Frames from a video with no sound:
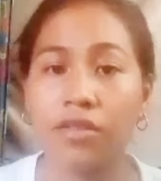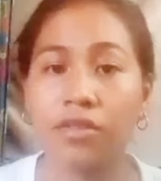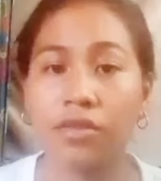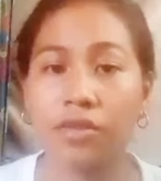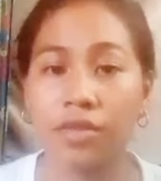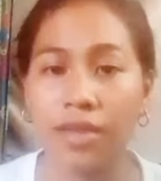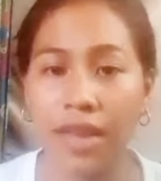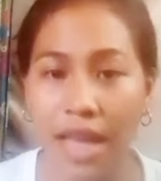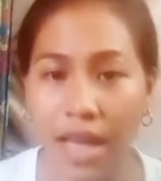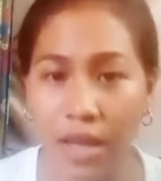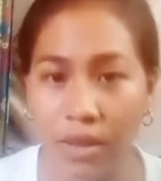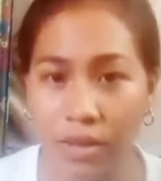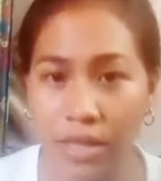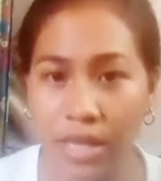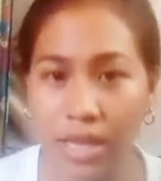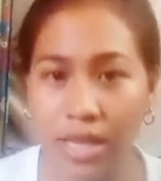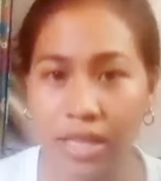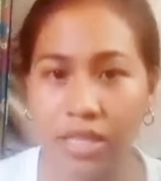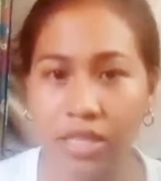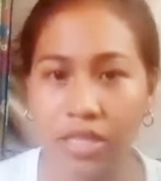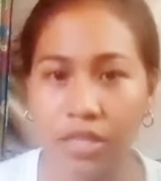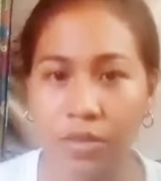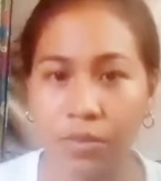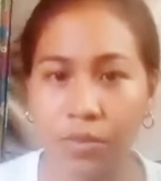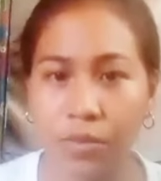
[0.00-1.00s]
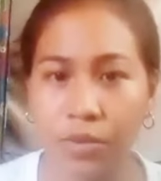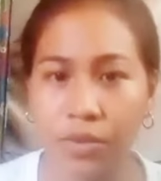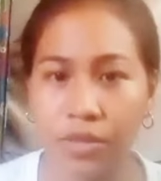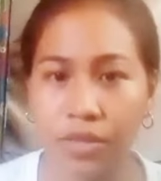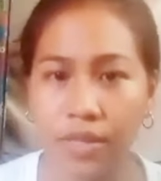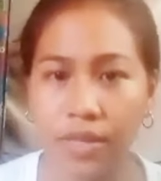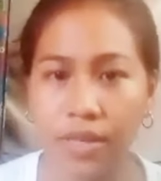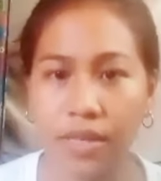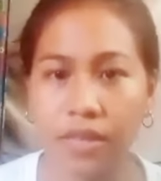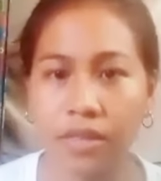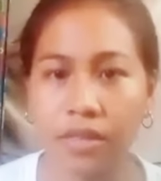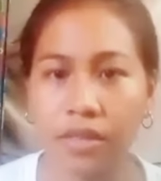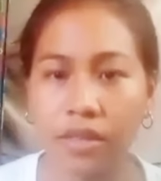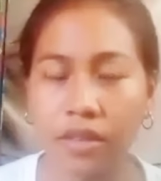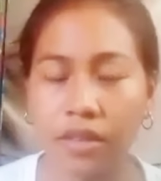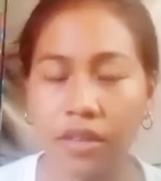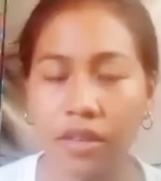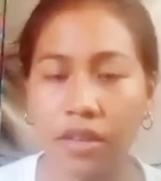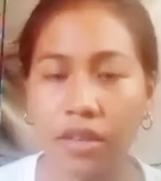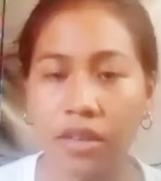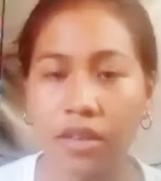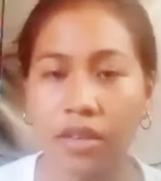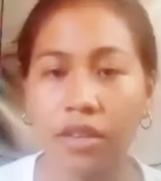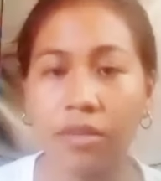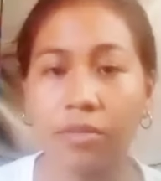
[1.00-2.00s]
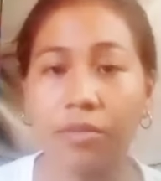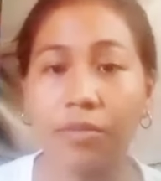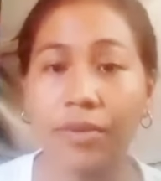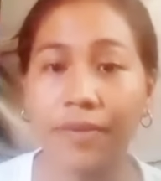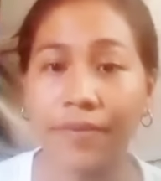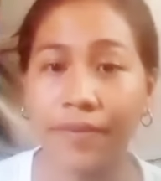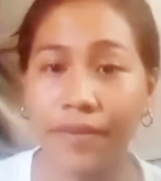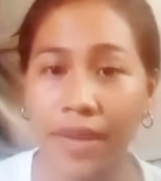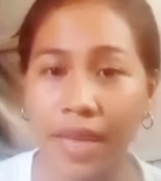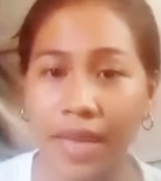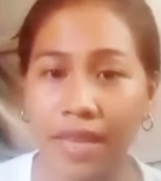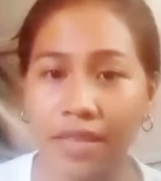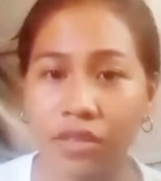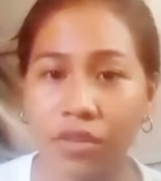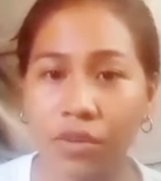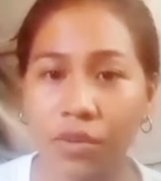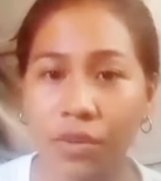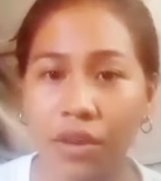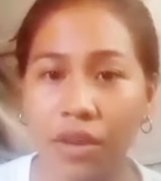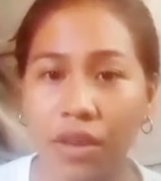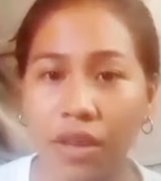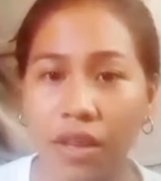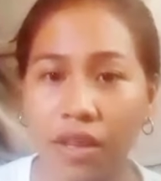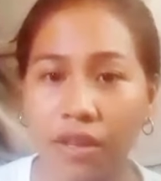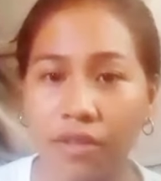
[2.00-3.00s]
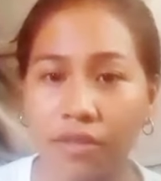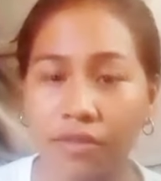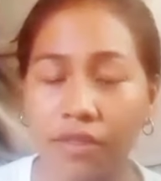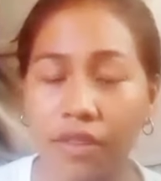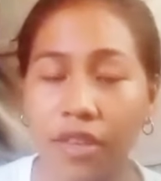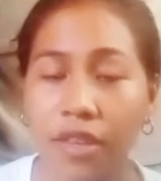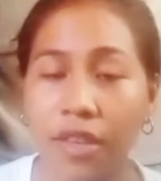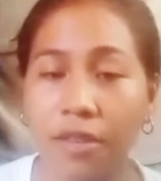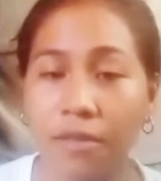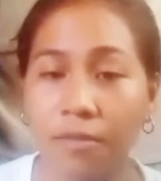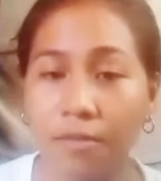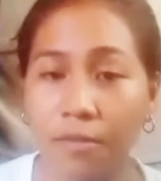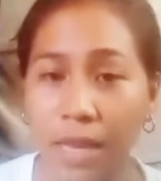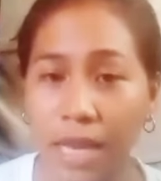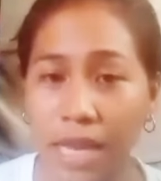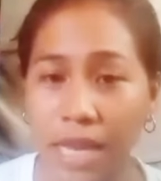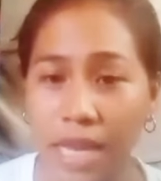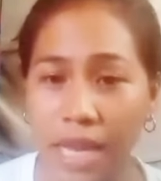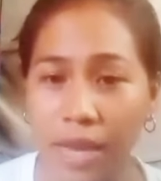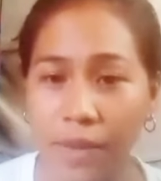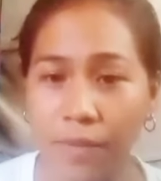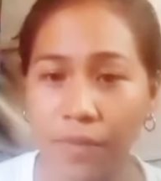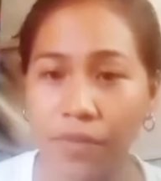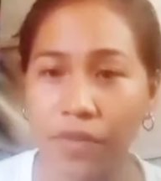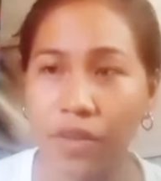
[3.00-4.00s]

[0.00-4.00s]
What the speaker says: So now let's proceed in a brief history of ballet.